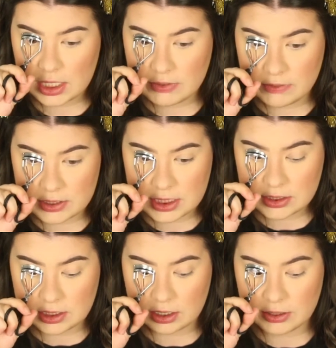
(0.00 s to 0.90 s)
favorite
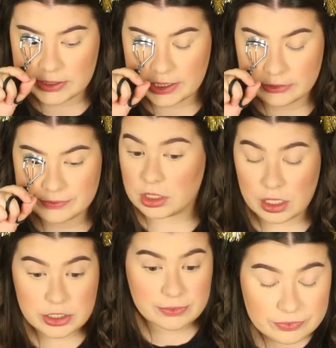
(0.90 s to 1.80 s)
TikTok right now?
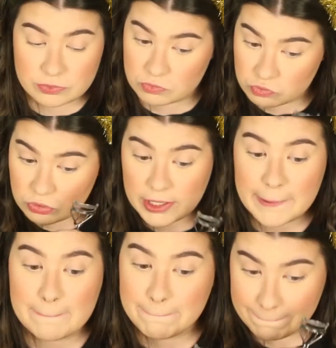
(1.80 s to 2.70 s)
Josh? What's my favorite
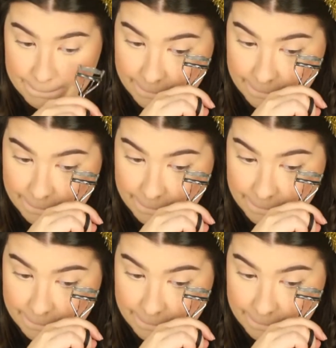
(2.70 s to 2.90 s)
TikTok